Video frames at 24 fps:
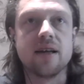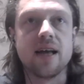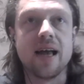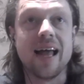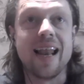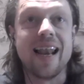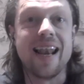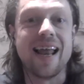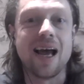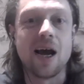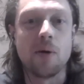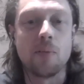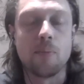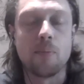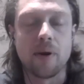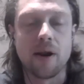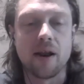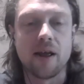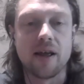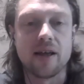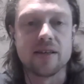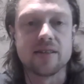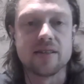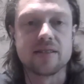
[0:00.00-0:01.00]
allow
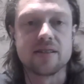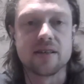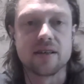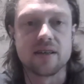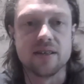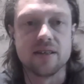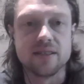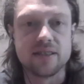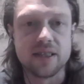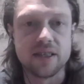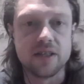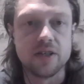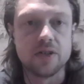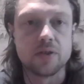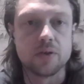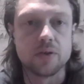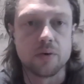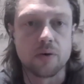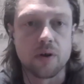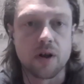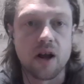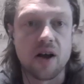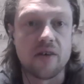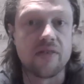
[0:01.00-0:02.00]
players to continue to
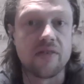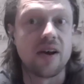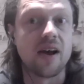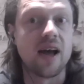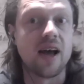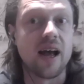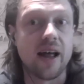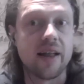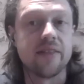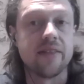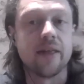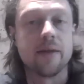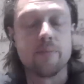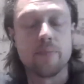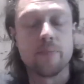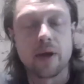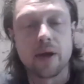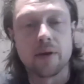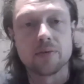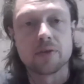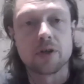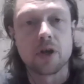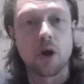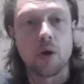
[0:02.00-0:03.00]
recover and then be
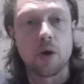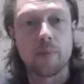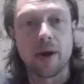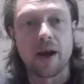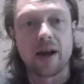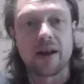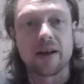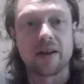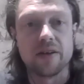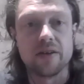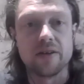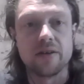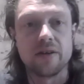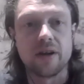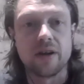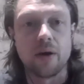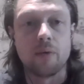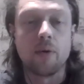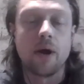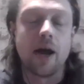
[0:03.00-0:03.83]
able to go back and